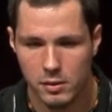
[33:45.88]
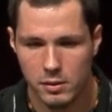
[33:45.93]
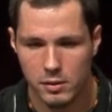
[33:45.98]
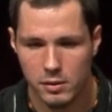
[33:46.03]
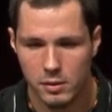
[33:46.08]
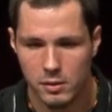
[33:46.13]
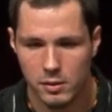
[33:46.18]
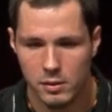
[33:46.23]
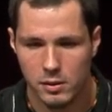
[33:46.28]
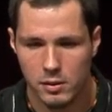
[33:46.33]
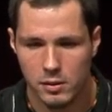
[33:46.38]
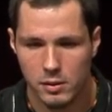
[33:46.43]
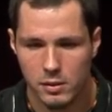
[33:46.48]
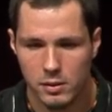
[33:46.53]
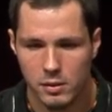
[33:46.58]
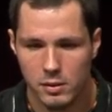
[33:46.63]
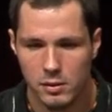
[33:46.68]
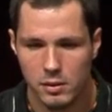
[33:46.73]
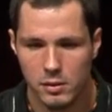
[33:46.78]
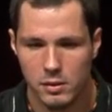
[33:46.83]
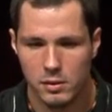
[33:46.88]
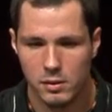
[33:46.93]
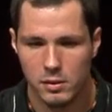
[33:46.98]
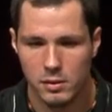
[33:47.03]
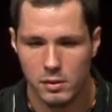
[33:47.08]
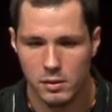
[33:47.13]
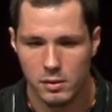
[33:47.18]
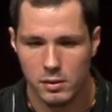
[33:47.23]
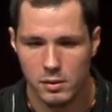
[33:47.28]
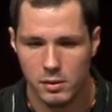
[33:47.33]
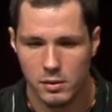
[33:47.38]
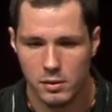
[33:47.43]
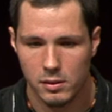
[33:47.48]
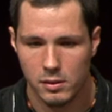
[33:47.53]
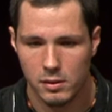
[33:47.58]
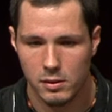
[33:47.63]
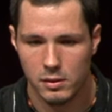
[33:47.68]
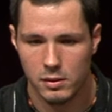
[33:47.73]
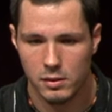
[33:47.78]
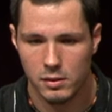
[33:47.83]

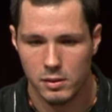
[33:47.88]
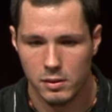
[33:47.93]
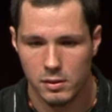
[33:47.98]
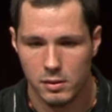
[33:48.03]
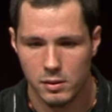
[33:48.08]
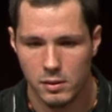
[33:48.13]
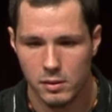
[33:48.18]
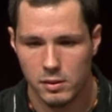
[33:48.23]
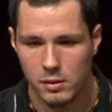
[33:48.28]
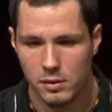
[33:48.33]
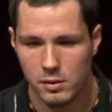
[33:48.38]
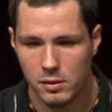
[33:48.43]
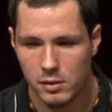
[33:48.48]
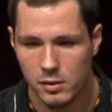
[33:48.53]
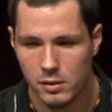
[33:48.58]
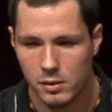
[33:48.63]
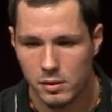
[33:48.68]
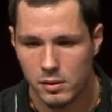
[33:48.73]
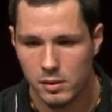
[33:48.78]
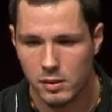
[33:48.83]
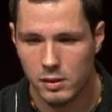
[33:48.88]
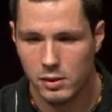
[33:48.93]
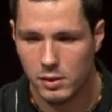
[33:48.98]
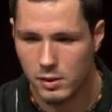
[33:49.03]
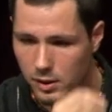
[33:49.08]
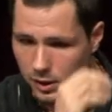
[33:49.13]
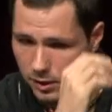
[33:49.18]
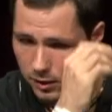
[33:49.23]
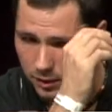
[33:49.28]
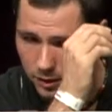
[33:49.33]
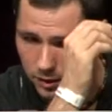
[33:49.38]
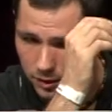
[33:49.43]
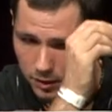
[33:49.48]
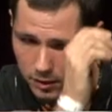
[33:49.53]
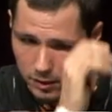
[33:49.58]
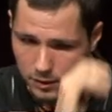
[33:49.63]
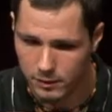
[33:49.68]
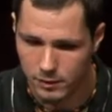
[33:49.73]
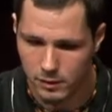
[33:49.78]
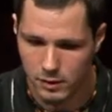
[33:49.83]

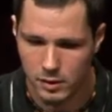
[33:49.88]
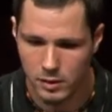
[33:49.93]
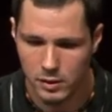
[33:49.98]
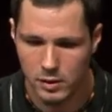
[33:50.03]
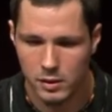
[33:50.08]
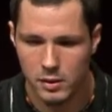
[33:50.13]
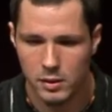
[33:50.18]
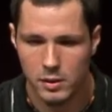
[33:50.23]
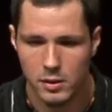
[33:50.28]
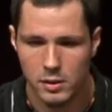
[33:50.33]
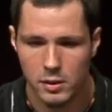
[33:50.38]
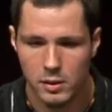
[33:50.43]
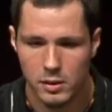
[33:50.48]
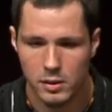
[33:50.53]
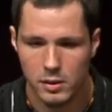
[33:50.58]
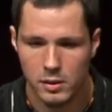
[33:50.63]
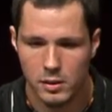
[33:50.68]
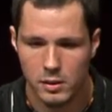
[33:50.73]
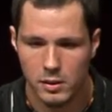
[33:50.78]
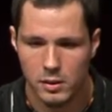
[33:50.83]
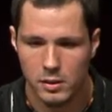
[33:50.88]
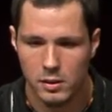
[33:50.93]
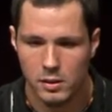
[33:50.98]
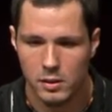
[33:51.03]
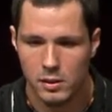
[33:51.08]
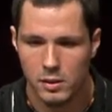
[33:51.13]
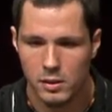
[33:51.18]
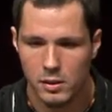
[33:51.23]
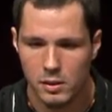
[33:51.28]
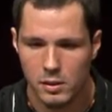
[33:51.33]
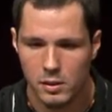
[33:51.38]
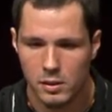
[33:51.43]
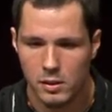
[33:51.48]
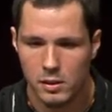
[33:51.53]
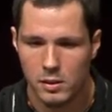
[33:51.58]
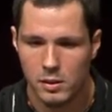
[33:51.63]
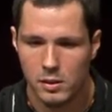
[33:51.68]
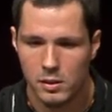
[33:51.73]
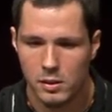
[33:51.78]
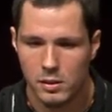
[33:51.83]

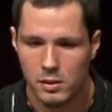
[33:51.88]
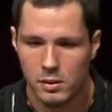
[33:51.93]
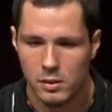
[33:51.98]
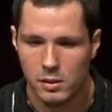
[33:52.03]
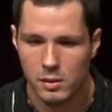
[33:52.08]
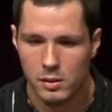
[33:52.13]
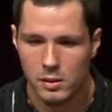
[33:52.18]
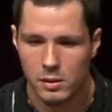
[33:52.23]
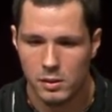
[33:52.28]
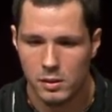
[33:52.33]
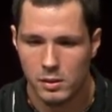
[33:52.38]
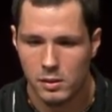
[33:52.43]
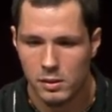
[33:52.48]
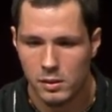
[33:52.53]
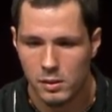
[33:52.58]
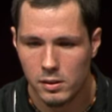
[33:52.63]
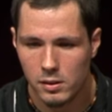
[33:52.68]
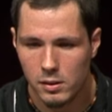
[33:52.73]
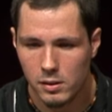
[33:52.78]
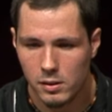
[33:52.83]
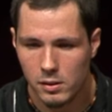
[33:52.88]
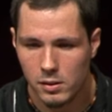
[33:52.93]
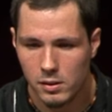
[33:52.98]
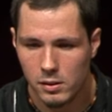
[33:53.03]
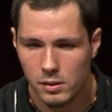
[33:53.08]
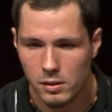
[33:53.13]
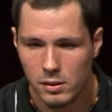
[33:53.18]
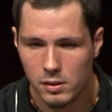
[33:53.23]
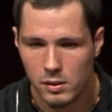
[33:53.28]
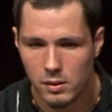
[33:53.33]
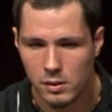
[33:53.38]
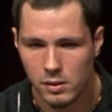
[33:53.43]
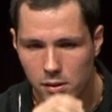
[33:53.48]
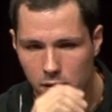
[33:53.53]
[no speech]